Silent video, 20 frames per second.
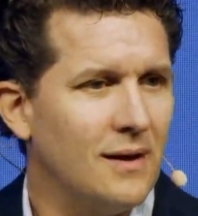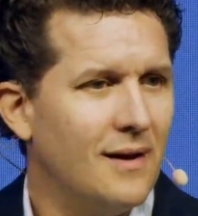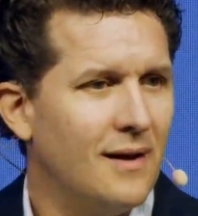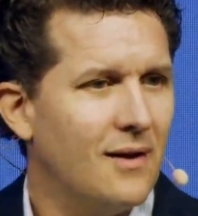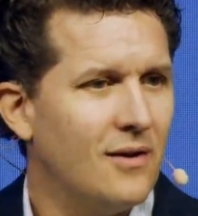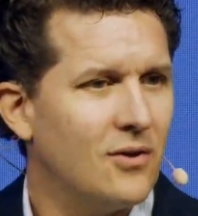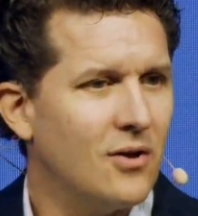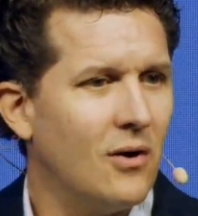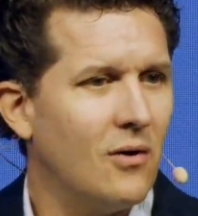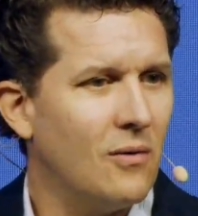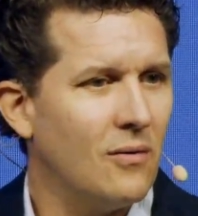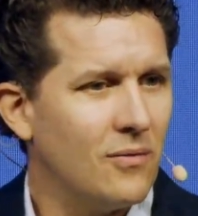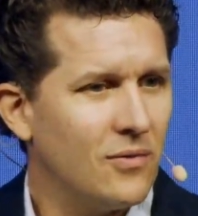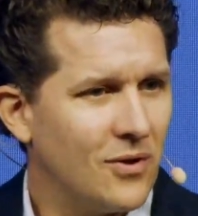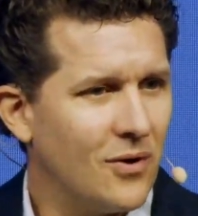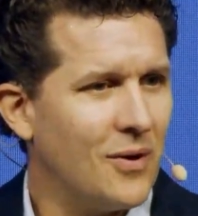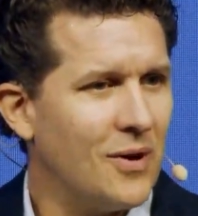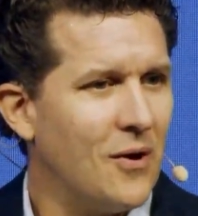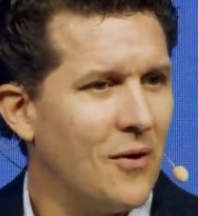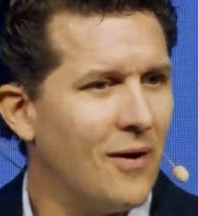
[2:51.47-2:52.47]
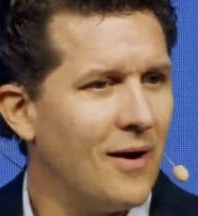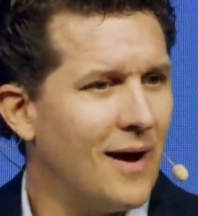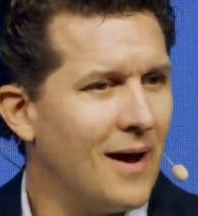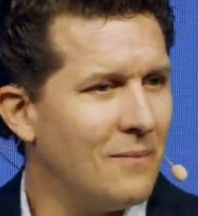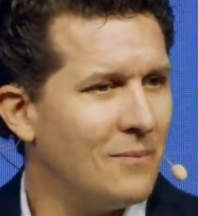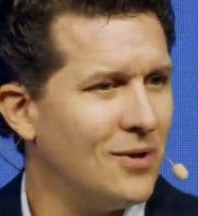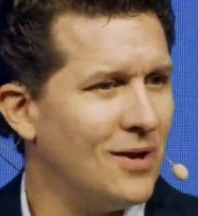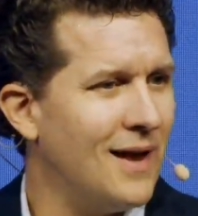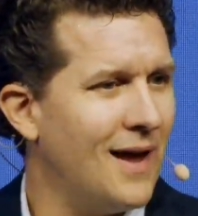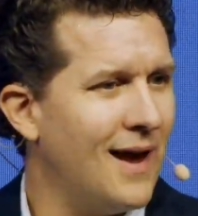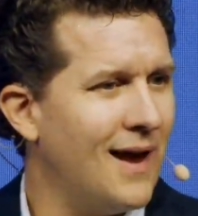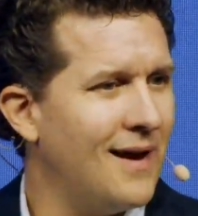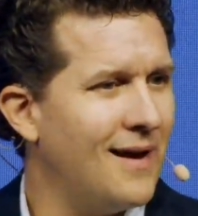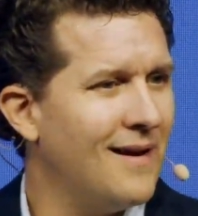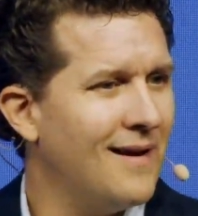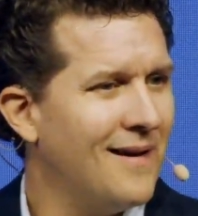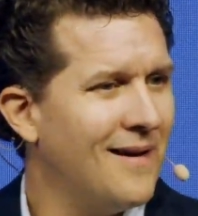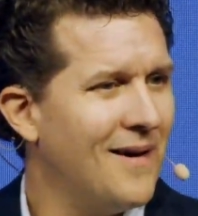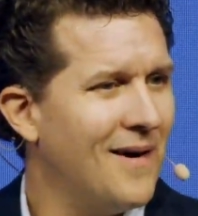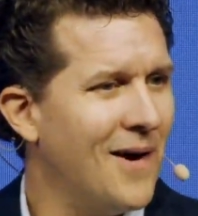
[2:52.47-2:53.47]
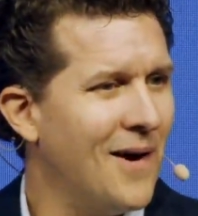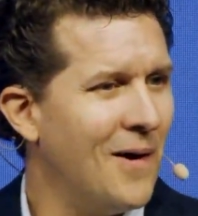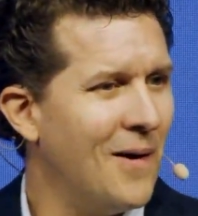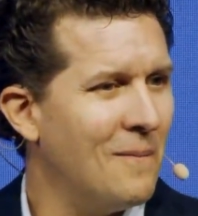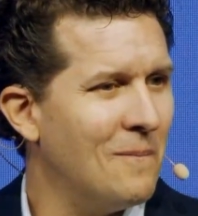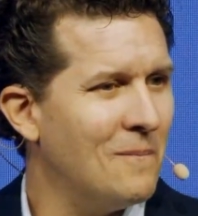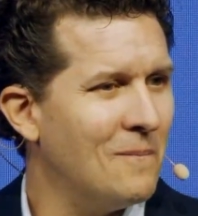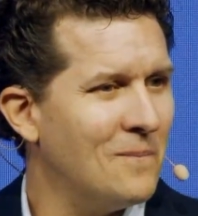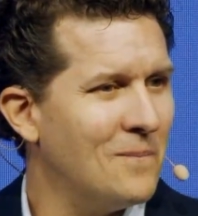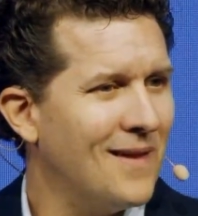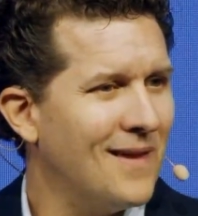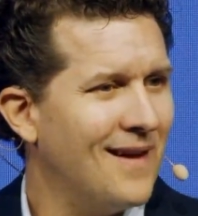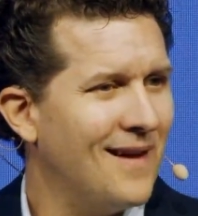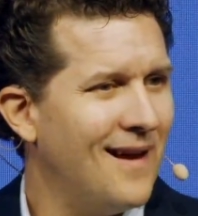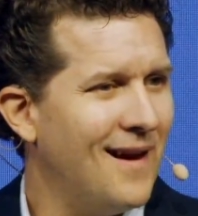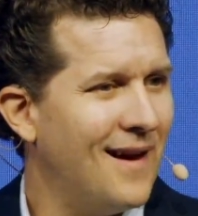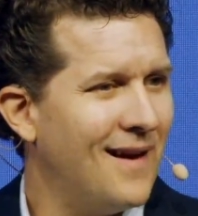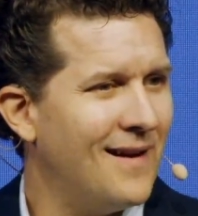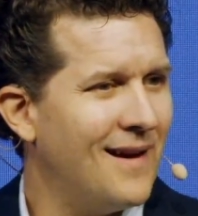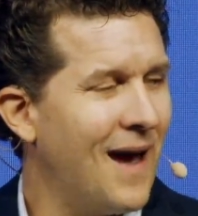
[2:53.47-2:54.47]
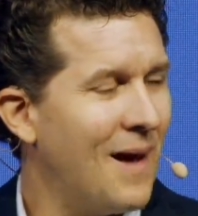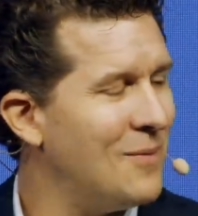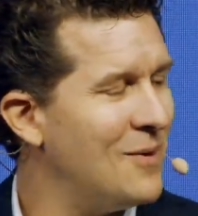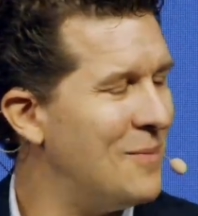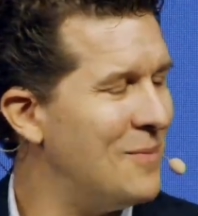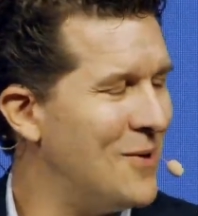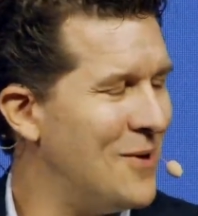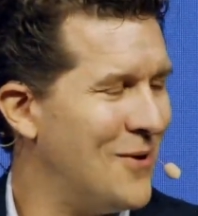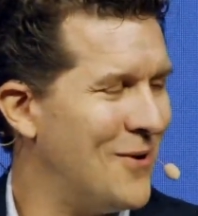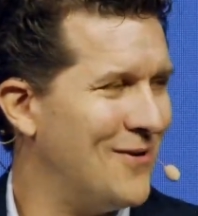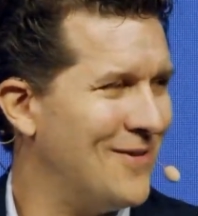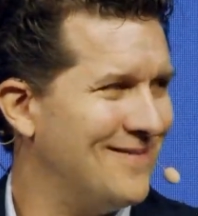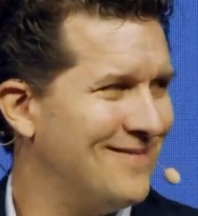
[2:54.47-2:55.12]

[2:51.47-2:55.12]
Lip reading: So here I am today, and happy to be here.